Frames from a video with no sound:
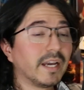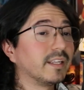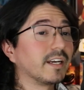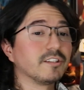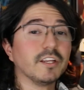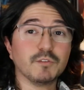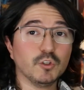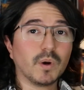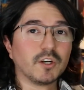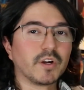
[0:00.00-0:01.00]
And like I said, if you
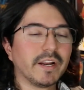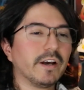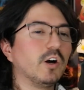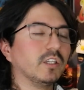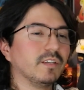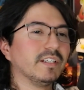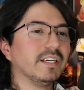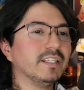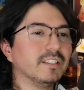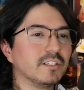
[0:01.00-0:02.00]
do want to try it out, I'll leave it
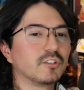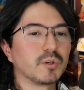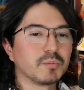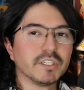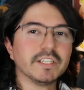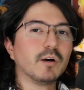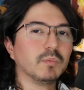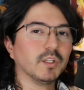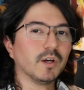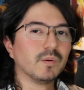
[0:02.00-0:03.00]
in the description down
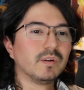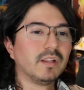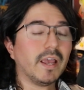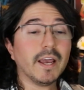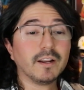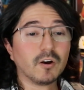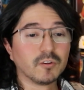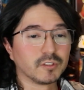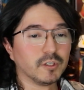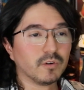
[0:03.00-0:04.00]
below. And
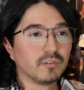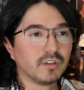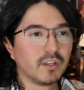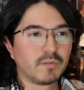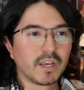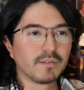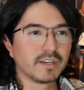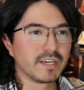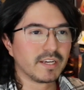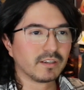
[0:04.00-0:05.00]
also, if you have
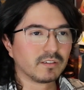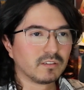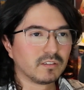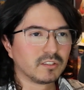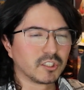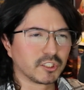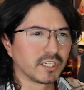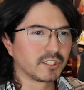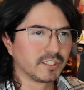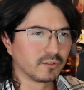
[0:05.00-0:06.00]
any
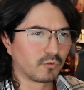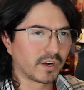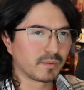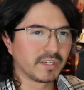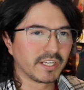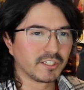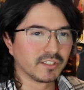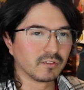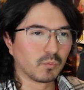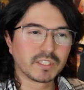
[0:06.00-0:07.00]
suggestions or
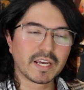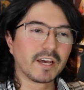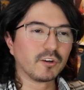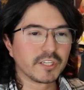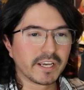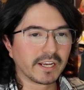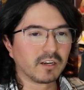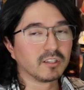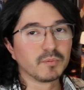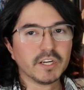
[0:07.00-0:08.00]
recommendations of what to add or take
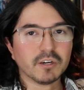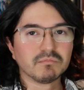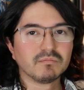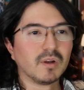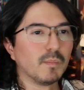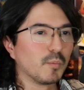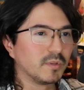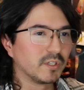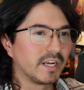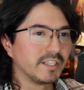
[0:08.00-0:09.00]
out, let me know. I'm
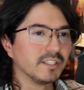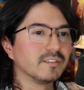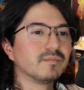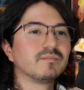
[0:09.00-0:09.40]
open to ideas.